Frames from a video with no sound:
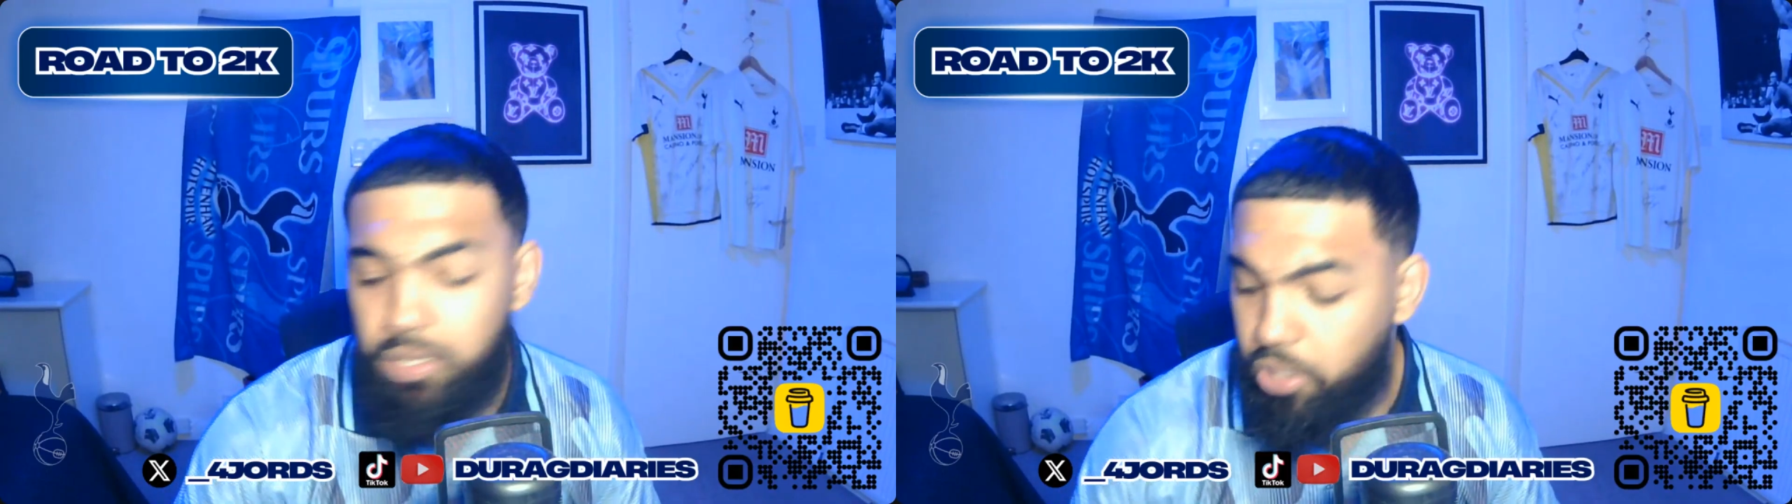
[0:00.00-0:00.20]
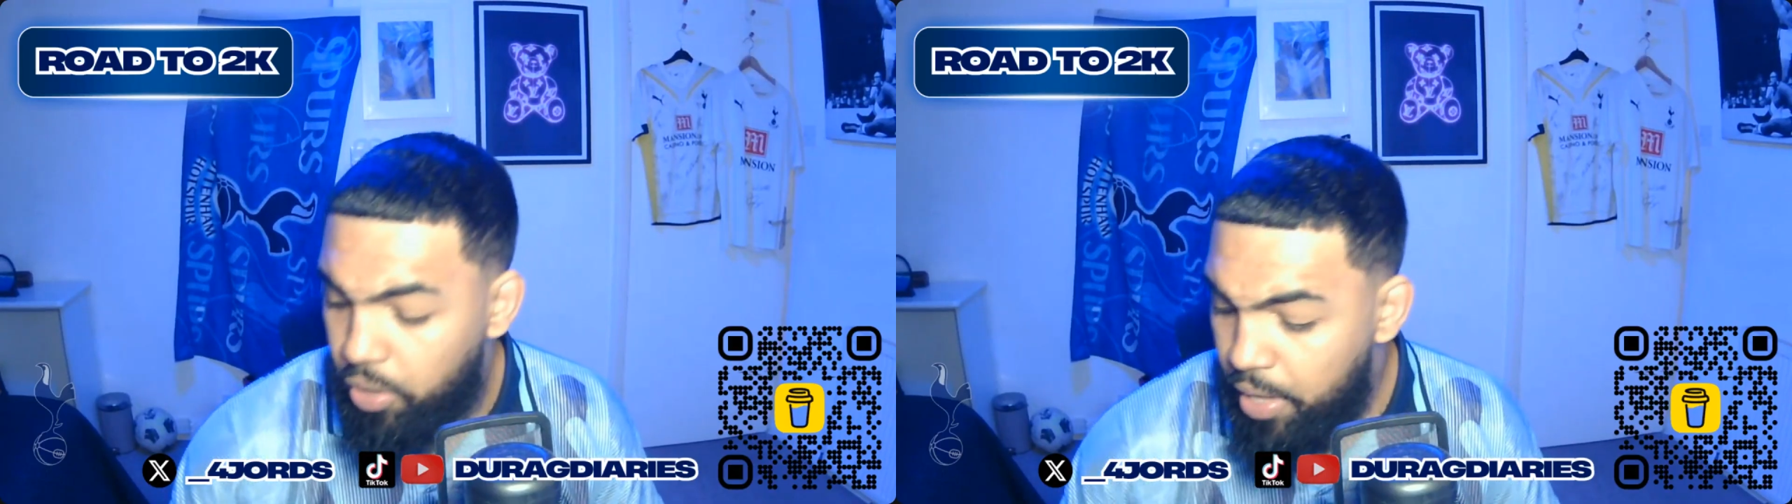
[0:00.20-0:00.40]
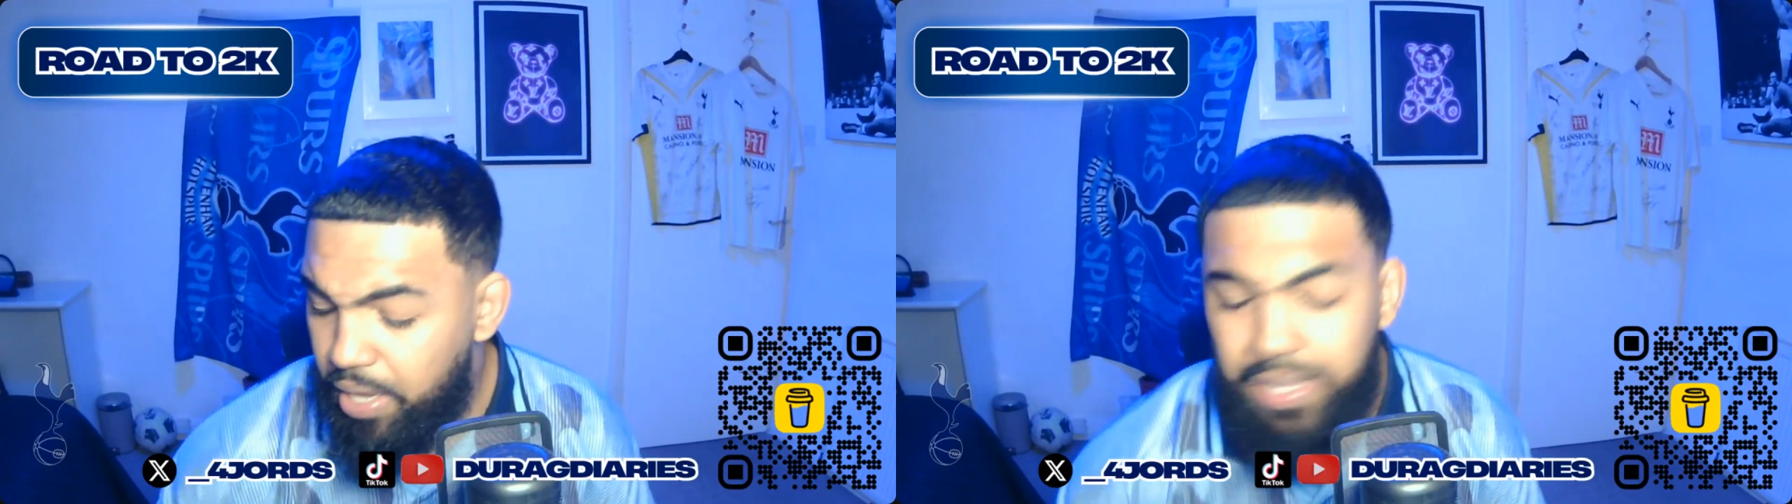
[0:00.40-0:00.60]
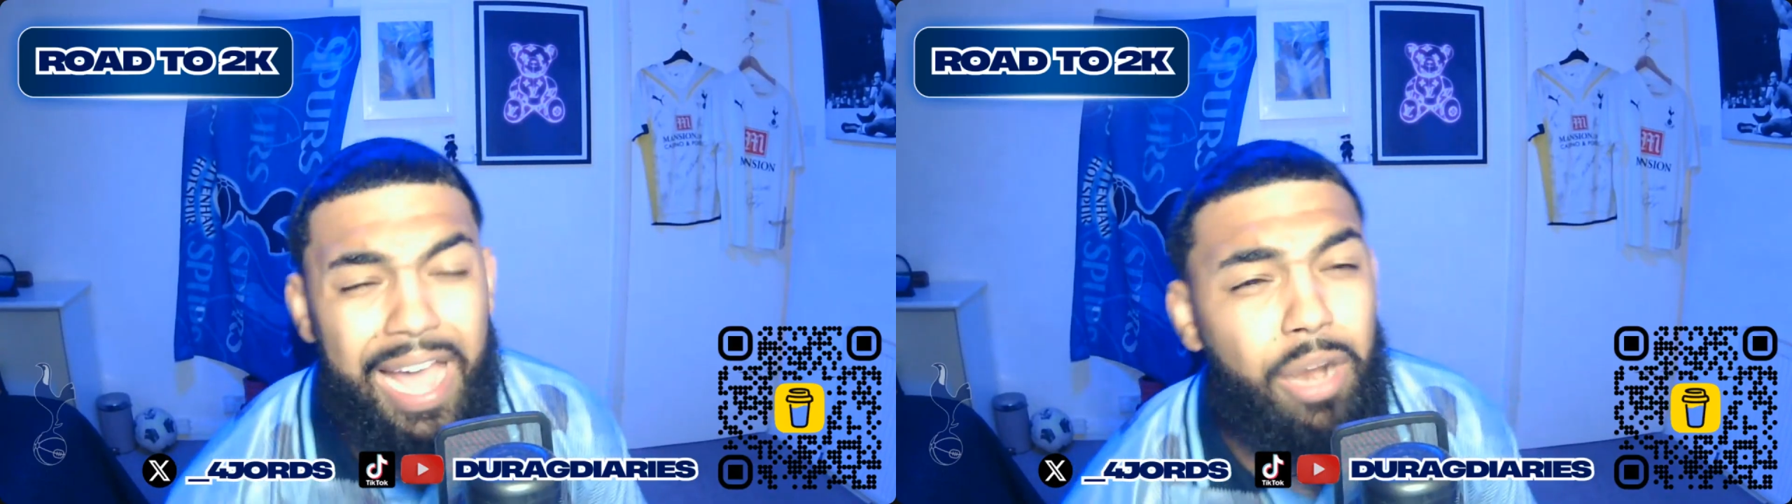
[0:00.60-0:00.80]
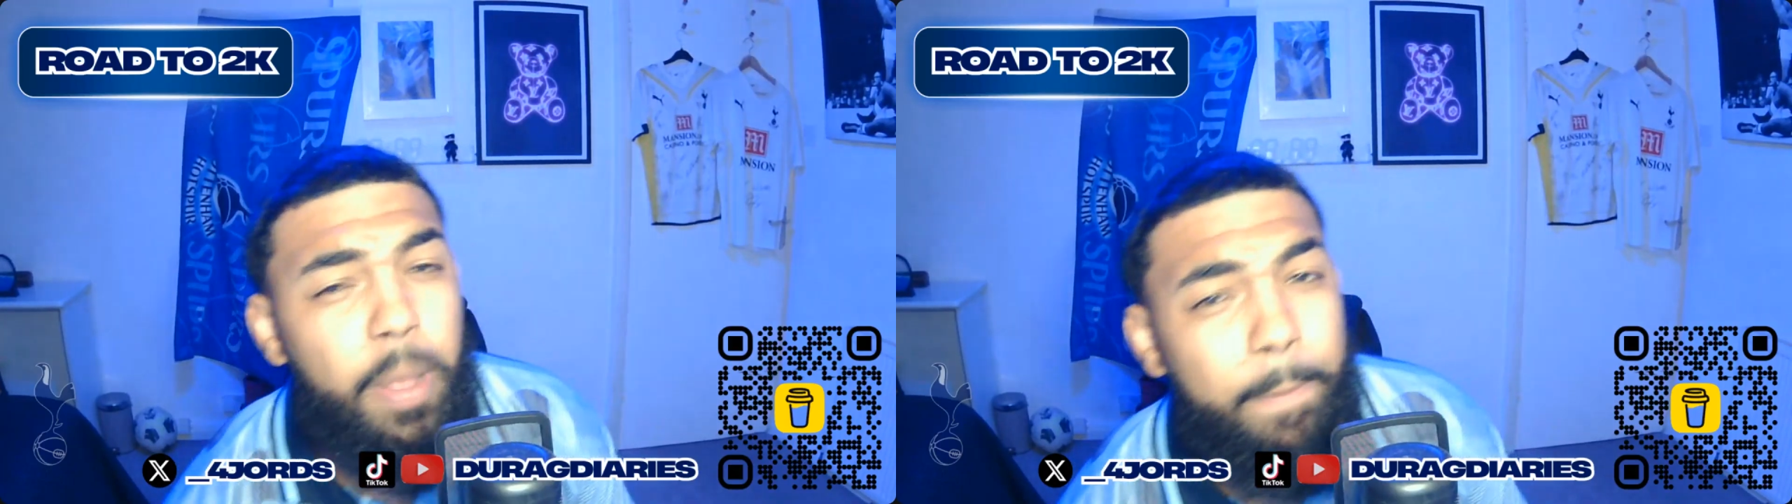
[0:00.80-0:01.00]
So
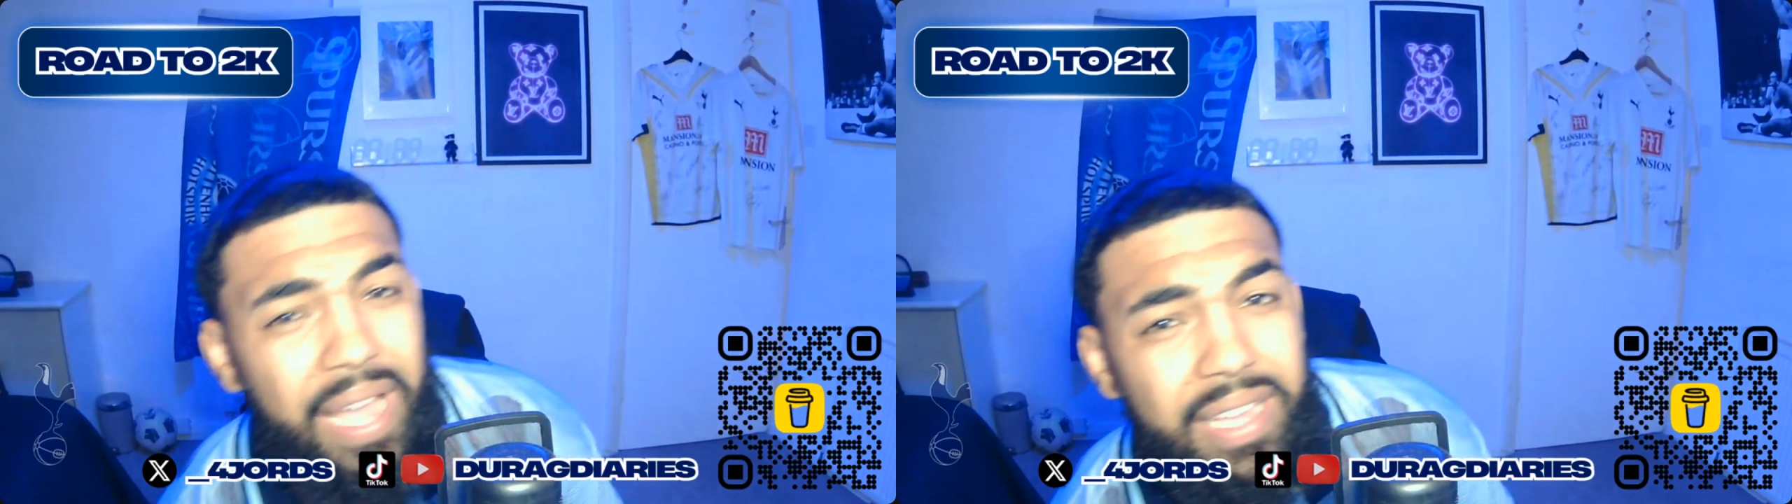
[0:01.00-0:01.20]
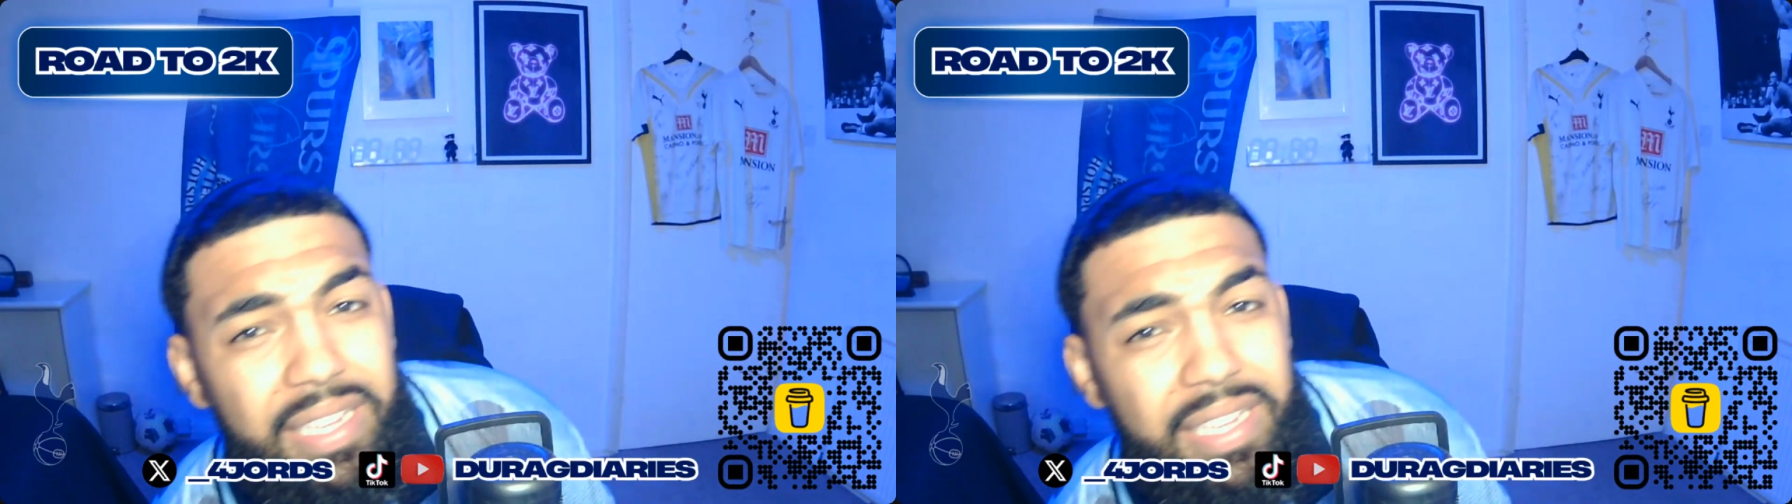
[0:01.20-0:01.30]
now that we're back